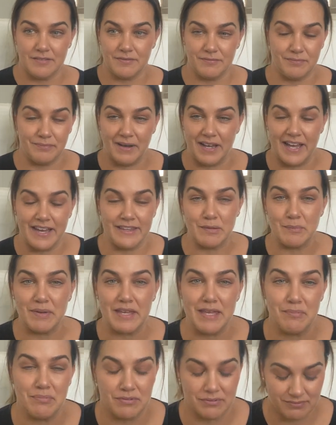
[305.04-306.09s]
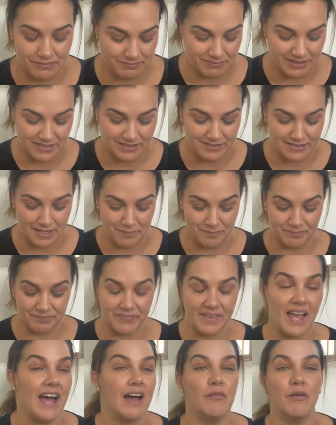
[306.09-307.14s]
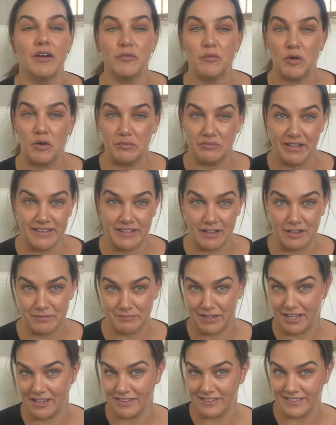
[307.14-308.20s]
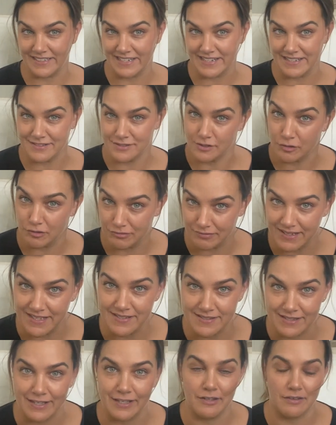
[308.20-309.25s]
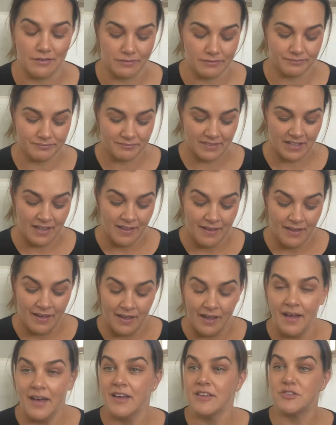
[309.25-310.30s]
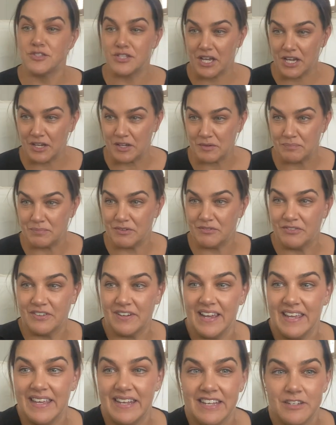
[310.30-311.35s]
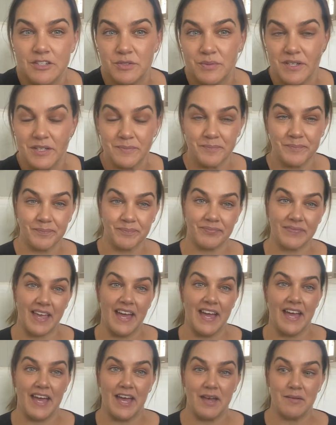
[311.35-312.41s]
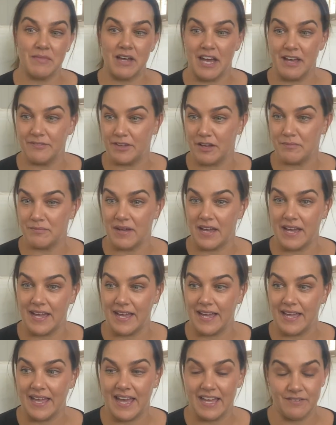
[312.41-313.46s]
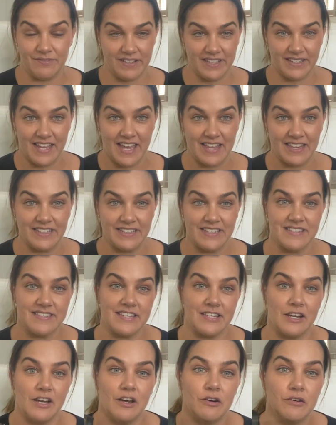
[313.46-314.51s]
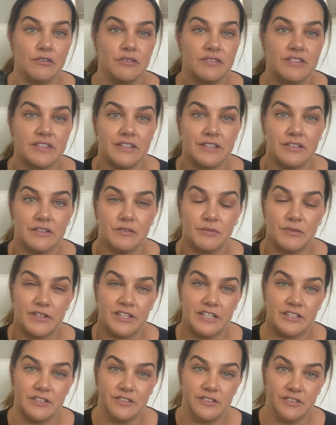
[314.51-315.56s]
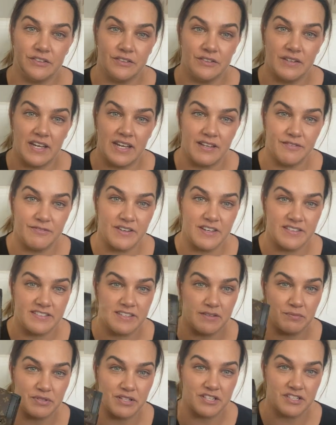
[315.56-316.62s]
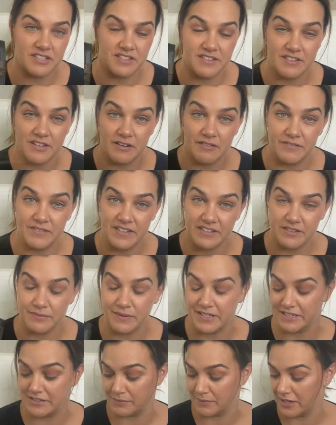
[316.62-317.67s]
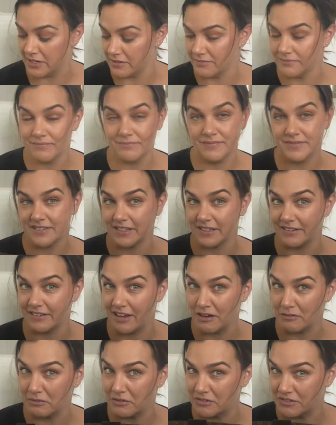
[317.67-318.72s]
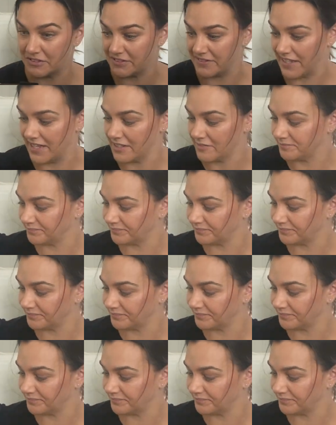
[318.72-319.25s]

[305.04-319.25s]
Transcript: by other people, but I want warm weather on my holidays always. Thank you. So before I get into it, I've got my advent calendars, and I also wanted to do a first impressions of this one as well, so I will do that.